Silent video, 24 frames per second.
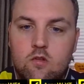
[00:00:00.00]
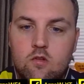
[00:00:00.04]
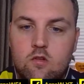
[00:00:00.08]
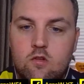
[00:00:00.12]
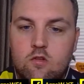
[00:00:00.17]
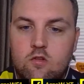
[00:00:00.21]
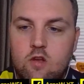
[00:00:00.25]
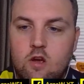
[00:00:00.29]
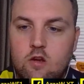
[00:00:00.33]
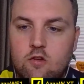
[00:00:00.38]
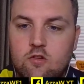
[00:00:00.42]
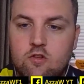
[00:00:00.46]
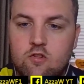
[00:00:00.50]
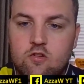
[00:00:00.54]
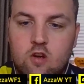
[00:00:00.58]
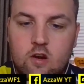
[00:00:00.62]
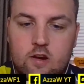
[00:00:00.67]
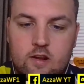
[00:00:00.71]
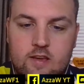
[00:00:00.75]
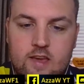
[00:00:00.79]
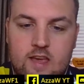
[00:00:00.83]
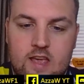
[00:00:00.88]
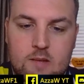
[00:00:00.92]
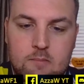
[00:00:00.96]
So just got
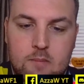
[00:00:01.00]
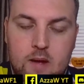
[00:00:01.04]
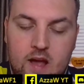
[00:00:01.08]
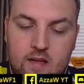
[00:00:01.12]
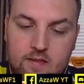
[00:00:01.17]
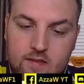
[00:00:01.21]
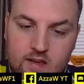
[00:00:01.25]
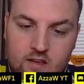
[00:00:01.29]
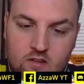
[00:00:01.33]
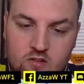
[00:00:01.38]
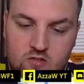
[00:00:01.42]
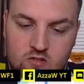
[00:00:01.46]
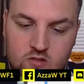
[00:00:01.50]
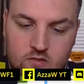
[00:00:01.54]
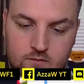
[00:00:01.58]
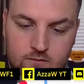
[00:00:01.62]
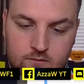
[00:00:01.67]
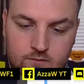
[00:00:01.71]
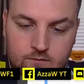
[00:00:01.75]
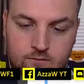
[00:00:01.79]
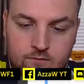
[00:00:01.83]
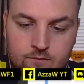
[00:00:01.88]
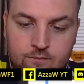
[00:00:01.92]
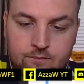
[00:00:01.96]
to keep at this.
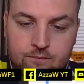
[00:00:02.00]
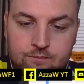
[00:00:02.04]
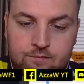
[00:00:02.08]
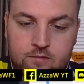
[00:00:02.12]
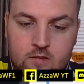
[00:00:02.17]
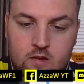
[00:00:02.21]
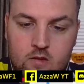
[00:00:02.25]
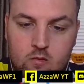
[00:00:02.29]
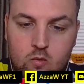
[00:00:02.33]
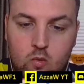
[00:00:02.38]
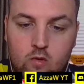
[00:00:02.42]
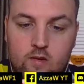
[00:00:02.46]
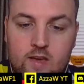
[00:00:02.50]
We'll